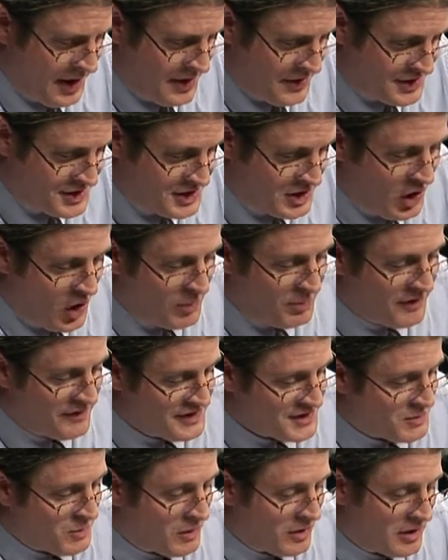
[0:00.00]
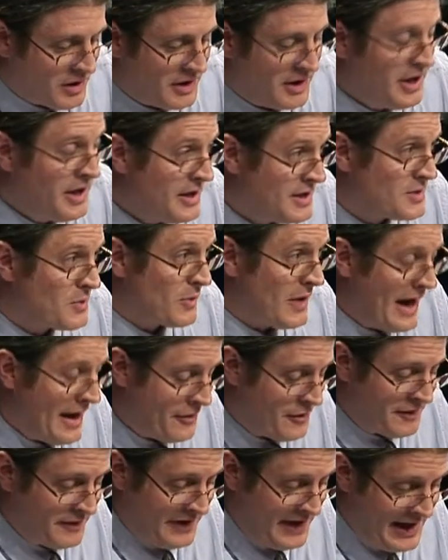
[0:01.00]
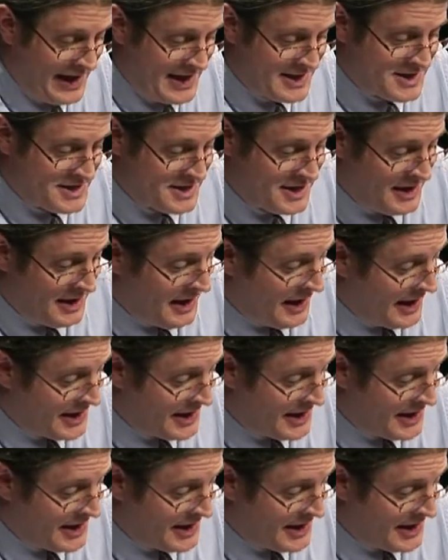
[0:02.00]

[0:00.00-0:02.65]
The scope of his work is rather vast.